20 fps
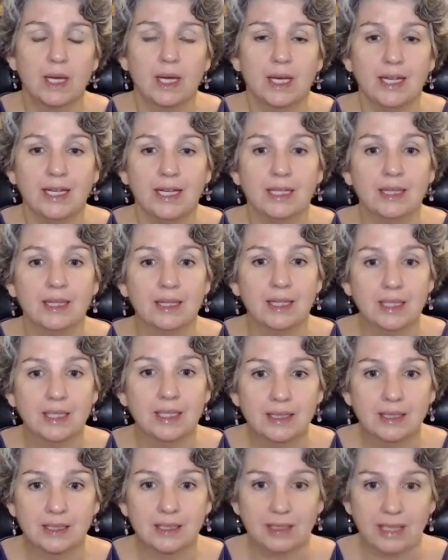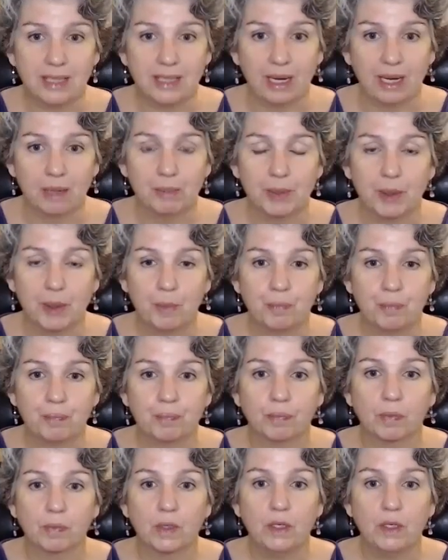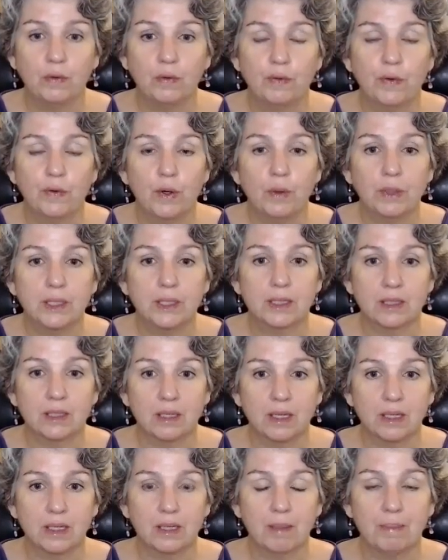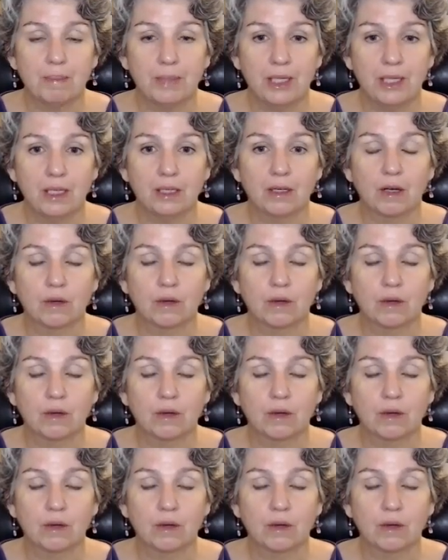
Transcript: in this step, you focus on being